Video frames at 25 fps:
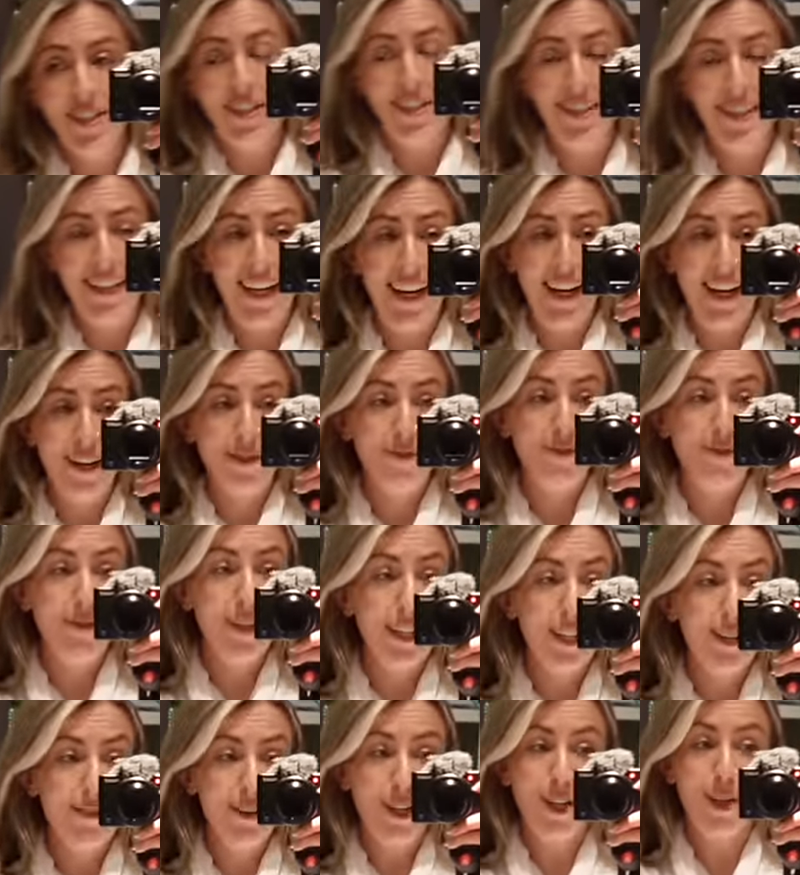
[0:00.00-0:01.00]
just yeah a
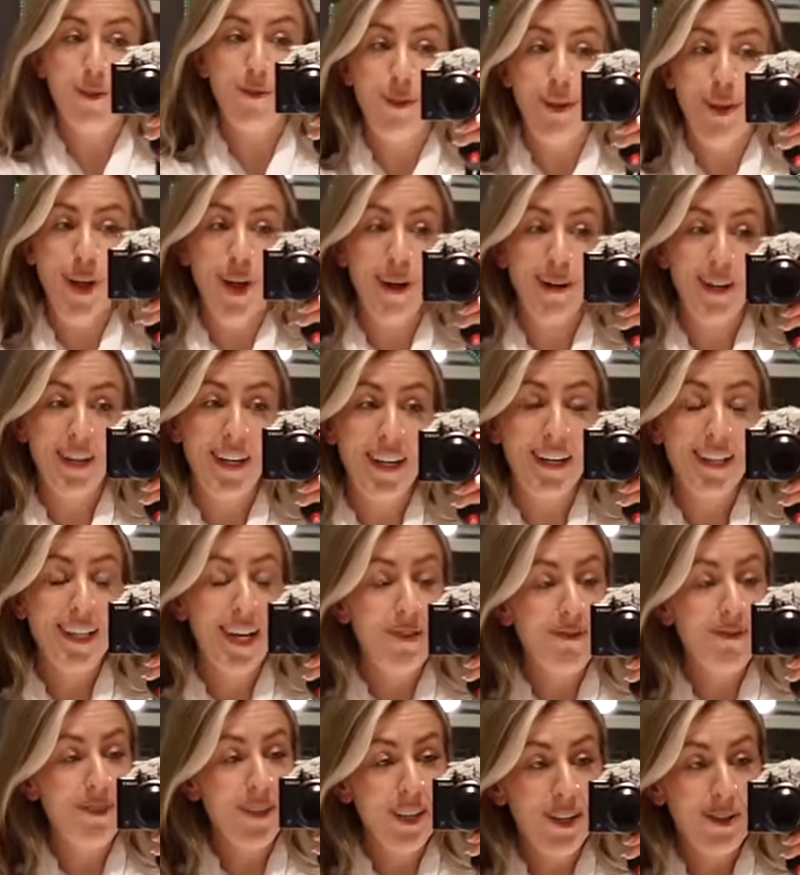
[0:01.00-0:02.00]
really really lovely hotel I
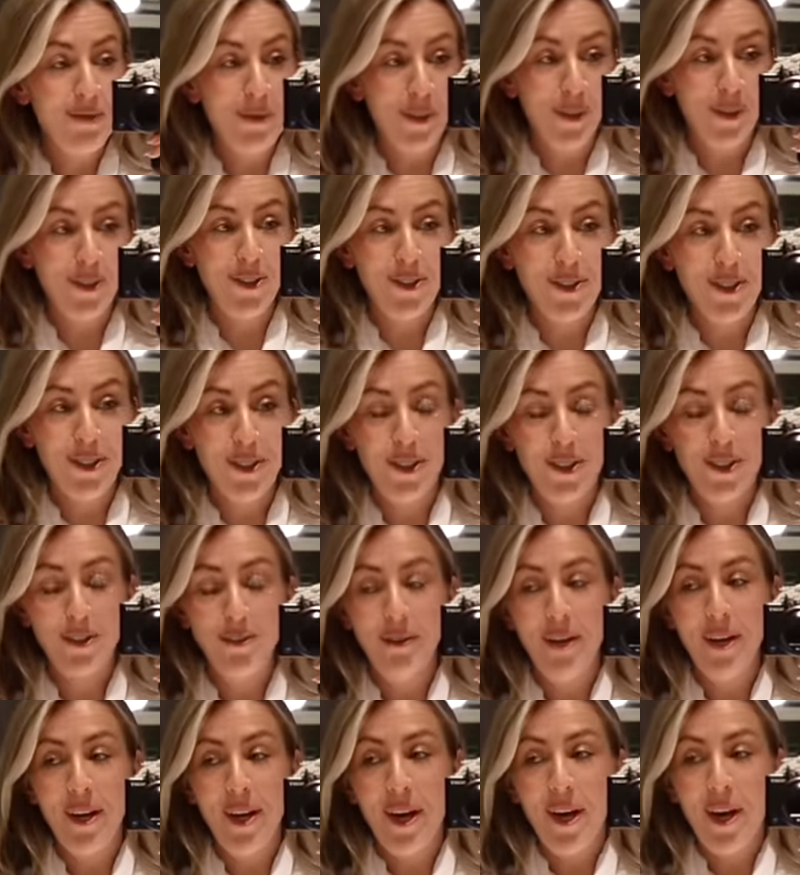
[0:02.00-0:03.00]
definitely want
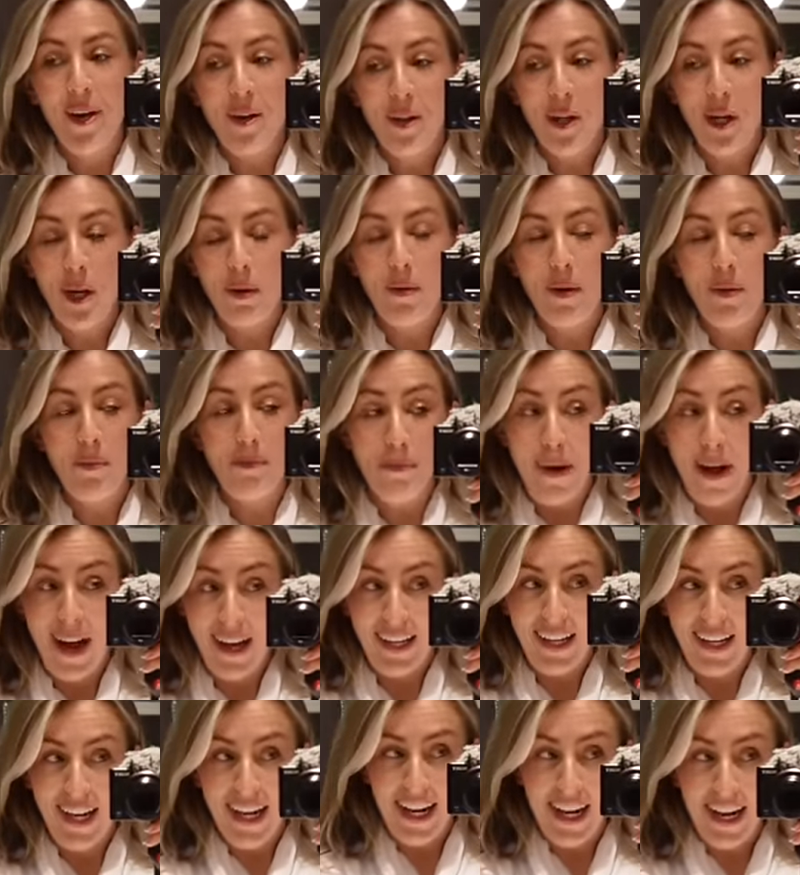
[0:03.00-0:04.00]
to come
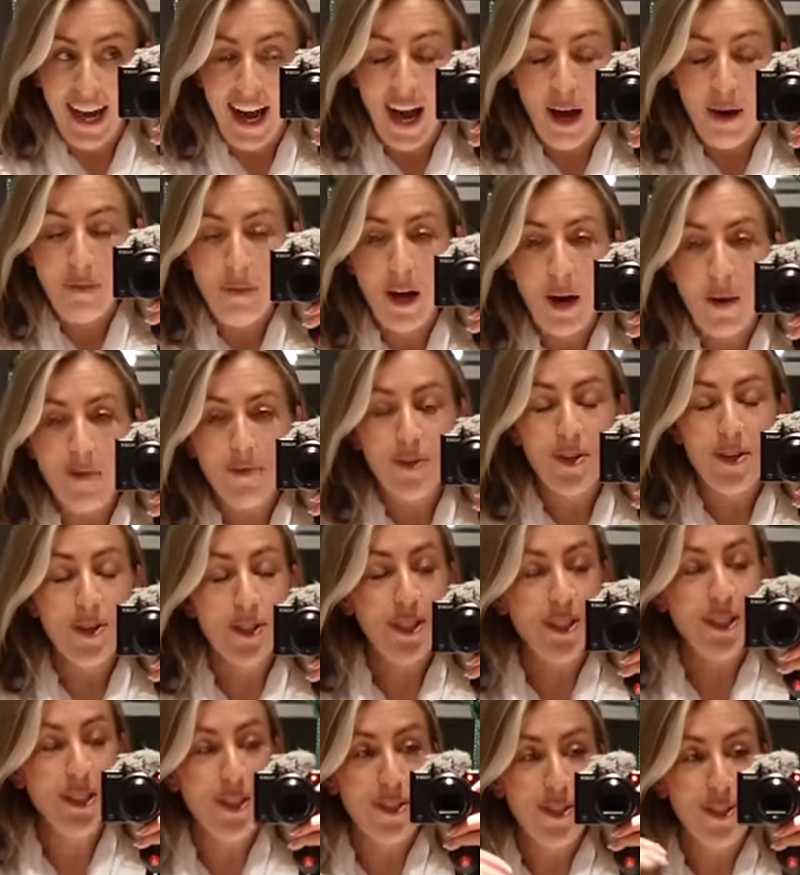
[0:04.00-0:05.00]
back here but I'm just
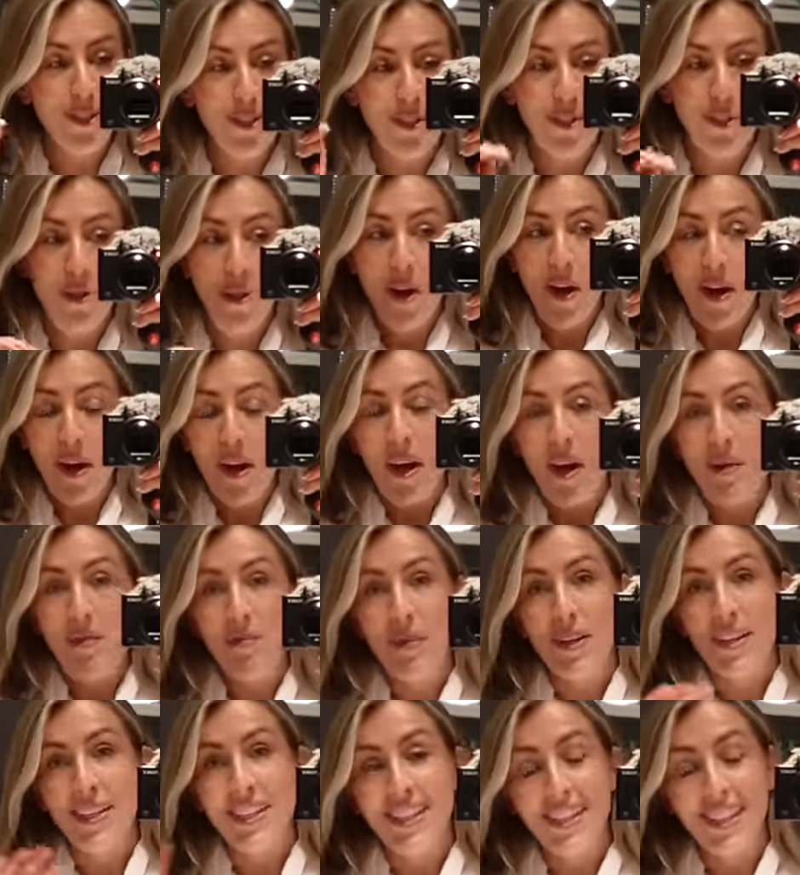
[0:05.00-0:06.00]
going to do
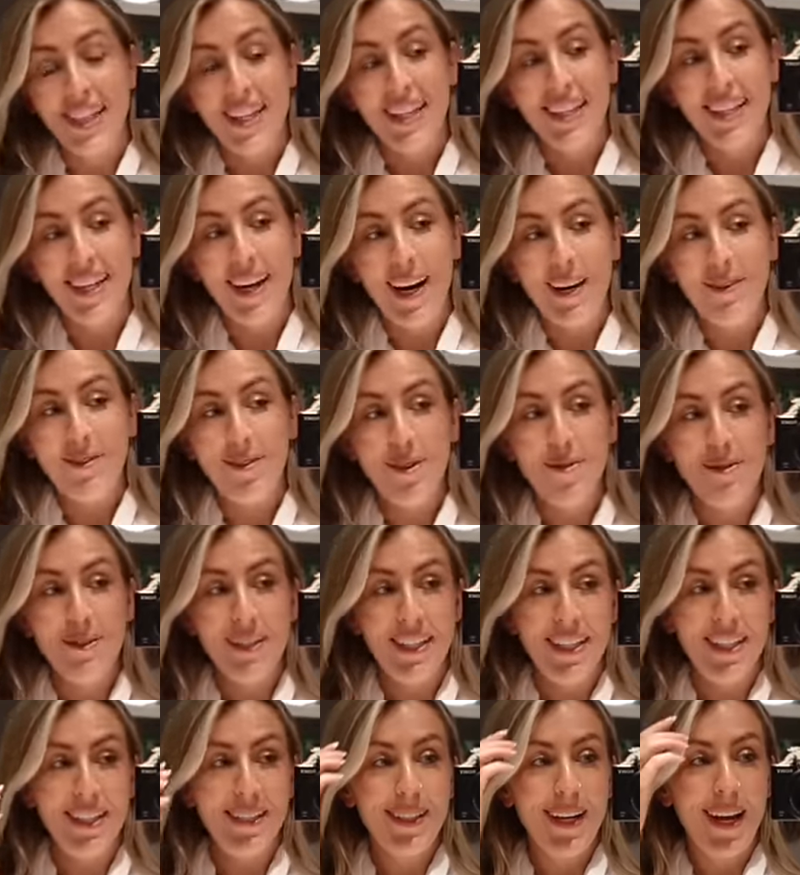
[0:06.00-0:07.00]
my skincare
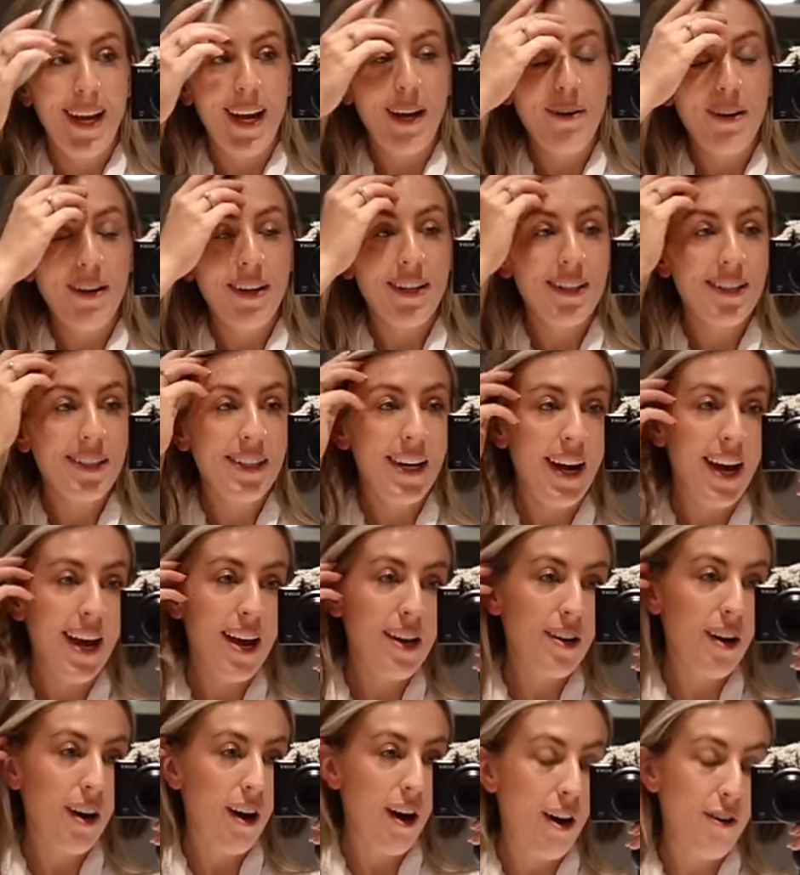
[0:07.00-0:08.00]
routine now and
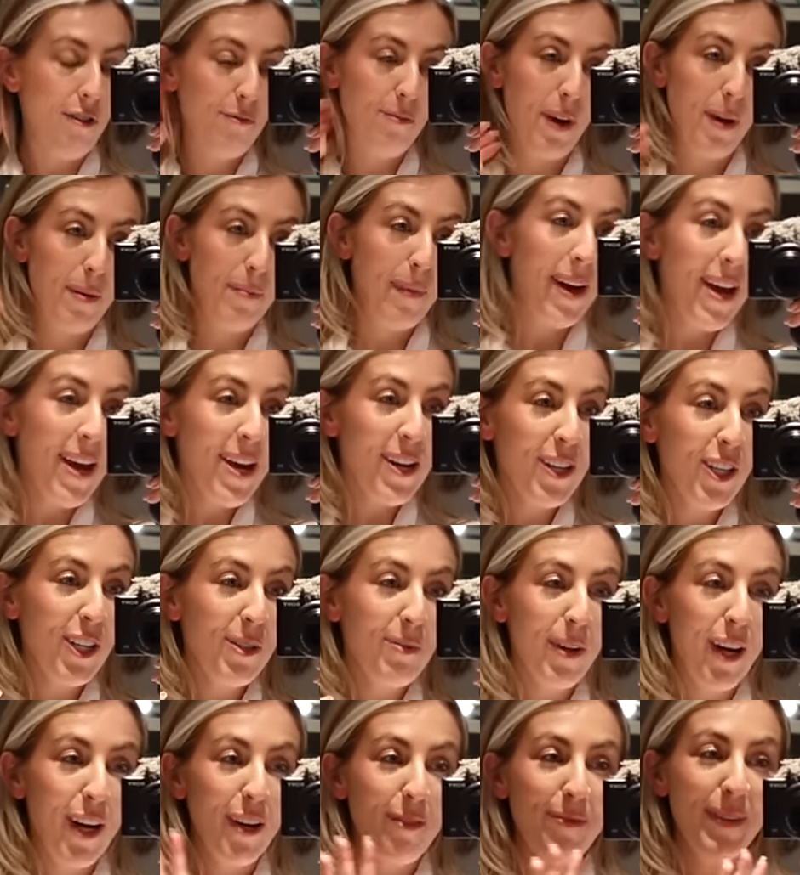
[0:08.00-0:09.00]
take off my makeup
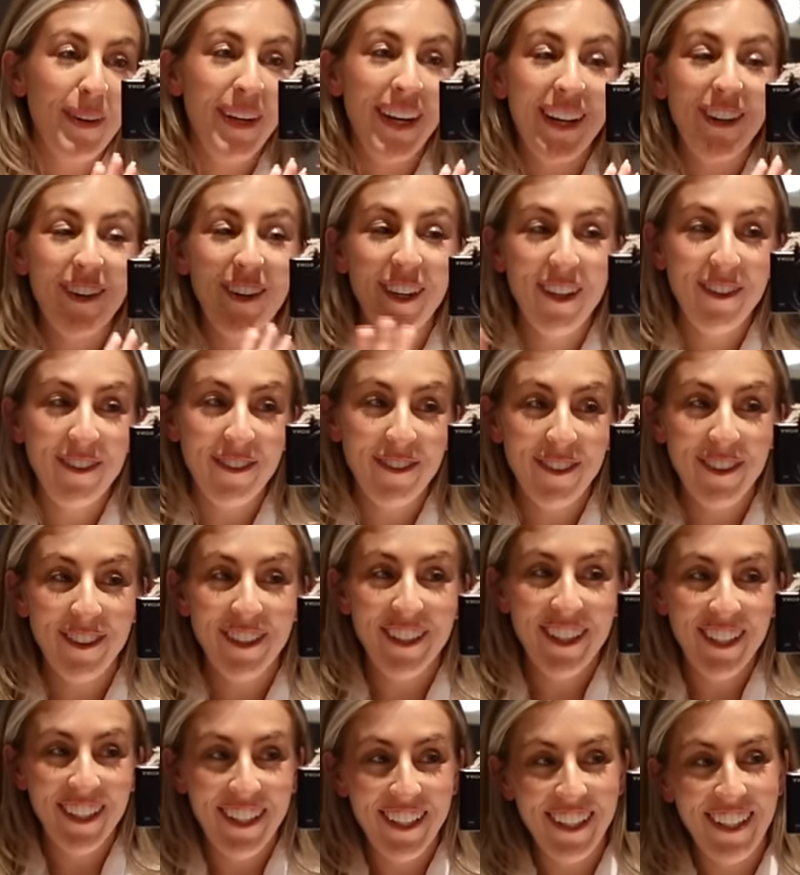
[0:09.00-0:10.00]
I've been looking
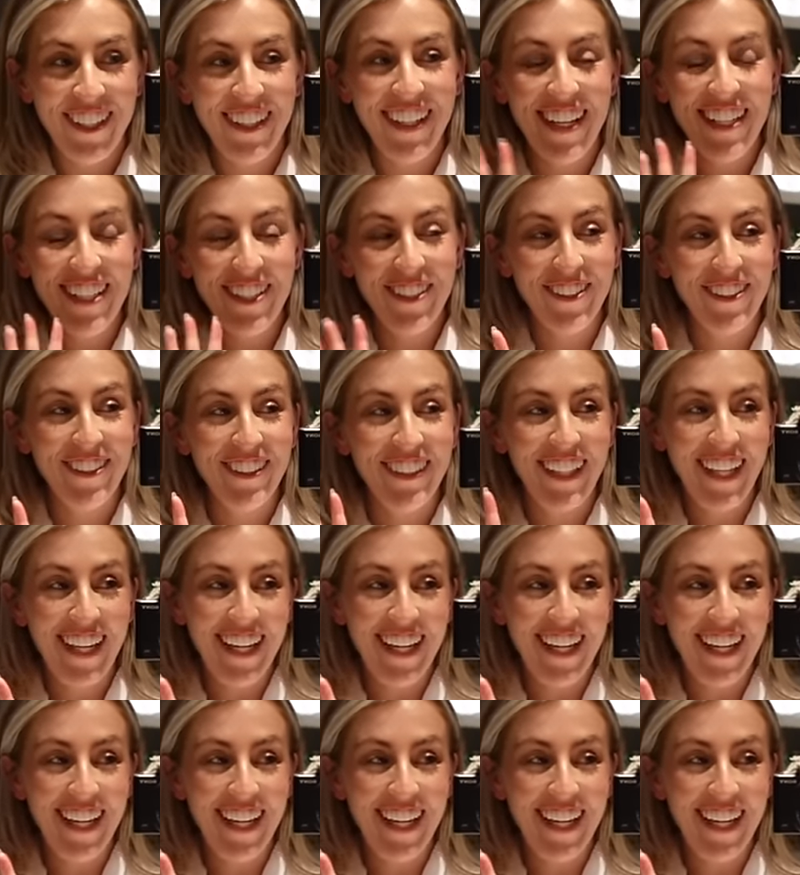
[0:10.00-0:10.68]
forward to doing this all